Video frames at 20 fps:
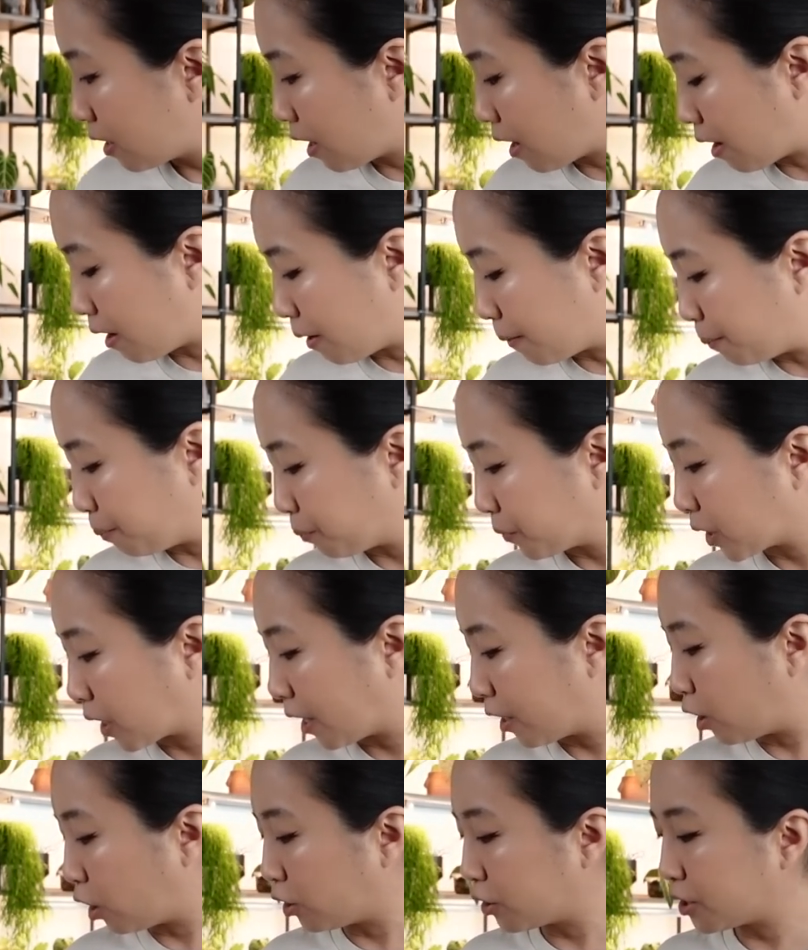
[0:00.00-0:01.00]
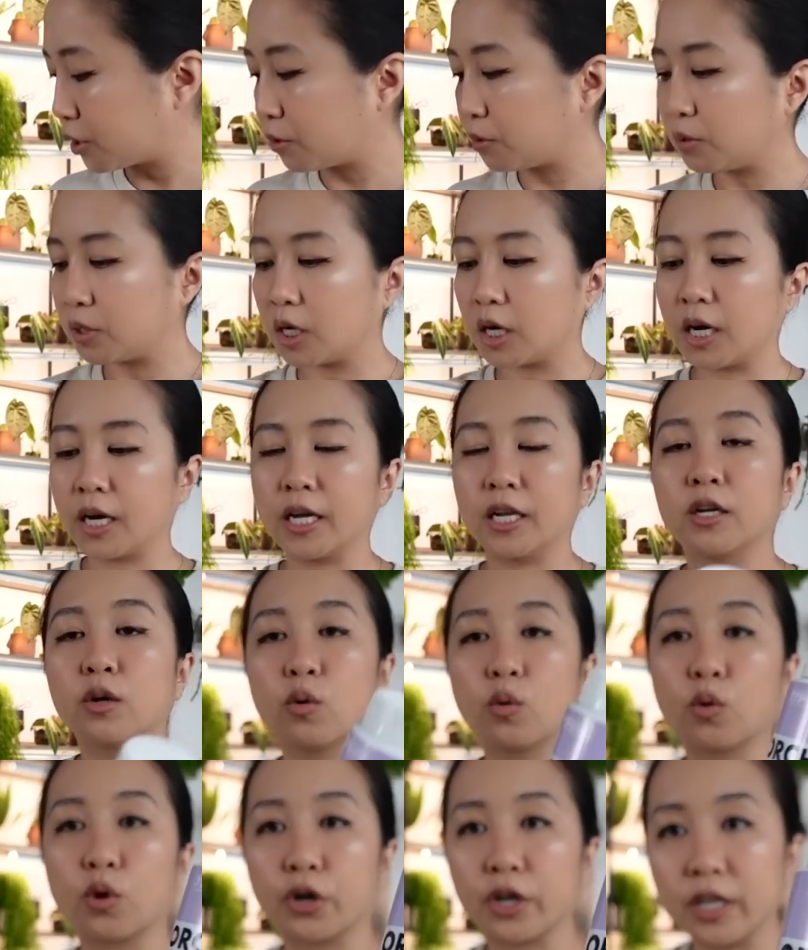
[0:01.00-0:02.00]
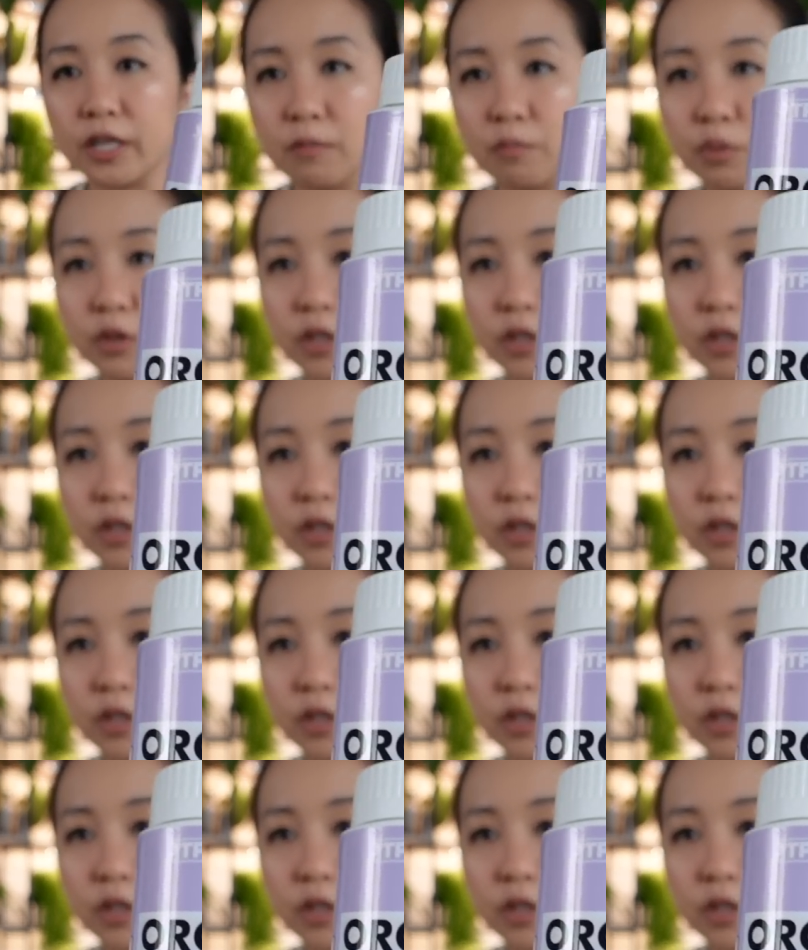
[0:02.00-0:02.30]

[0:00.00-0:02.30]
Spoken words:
I also got orchid